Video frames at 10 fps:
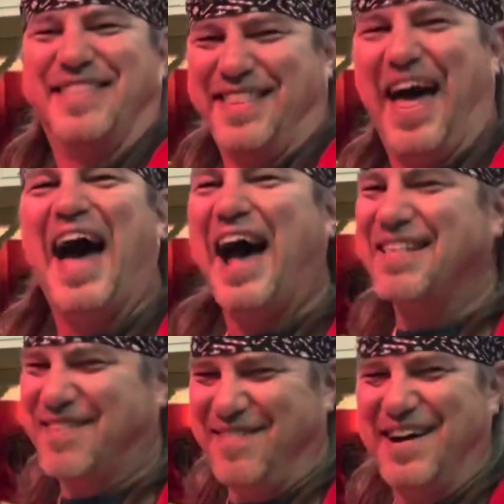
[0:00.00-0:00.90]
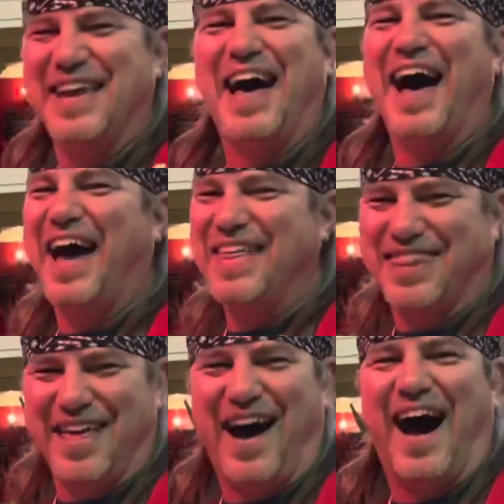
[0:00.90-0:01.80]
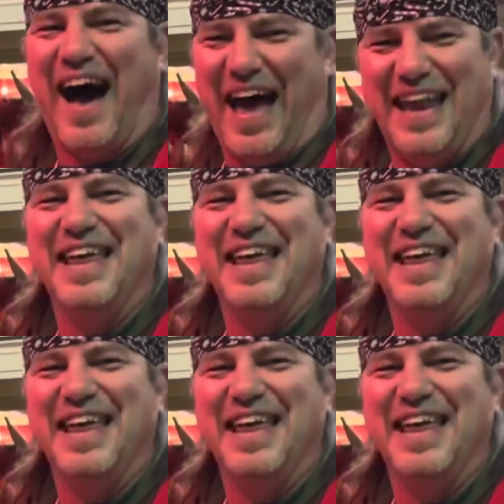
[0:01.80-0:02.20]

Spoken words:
That's what I thought.